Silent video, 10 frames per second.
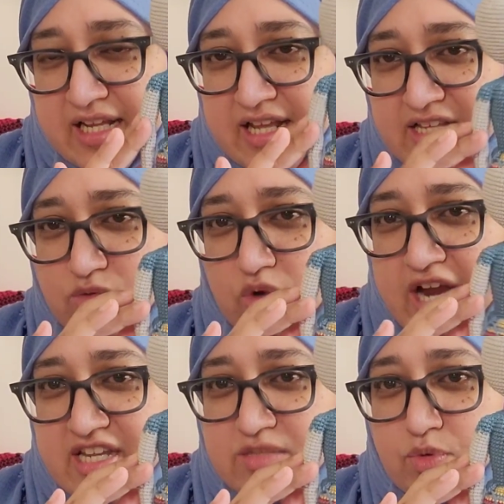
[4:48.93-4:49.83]
like its
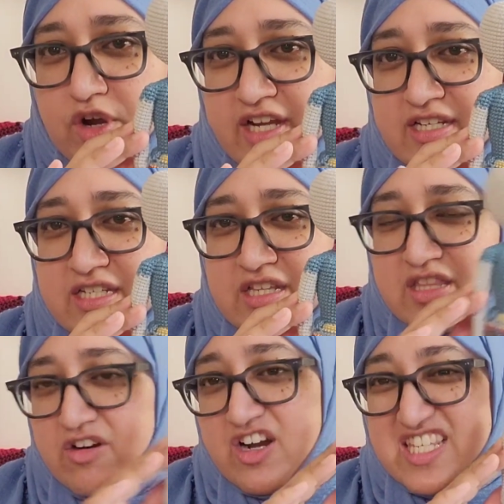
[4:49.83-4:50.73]
widest point,
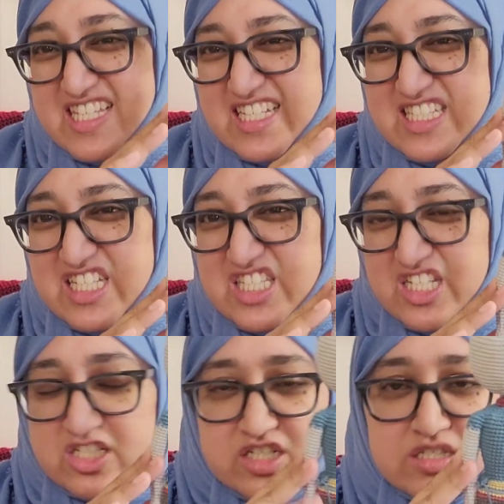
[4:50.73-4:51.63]
there are 60
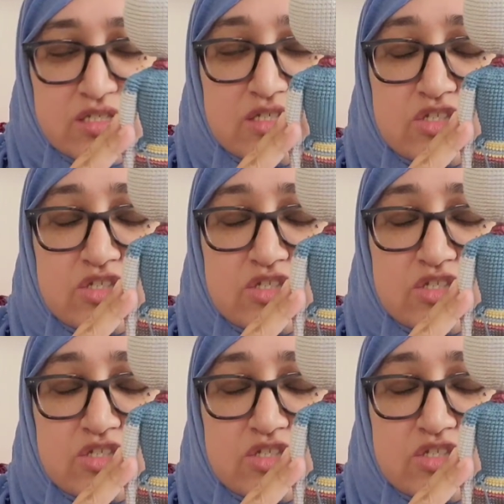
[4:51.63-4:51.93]
stitches.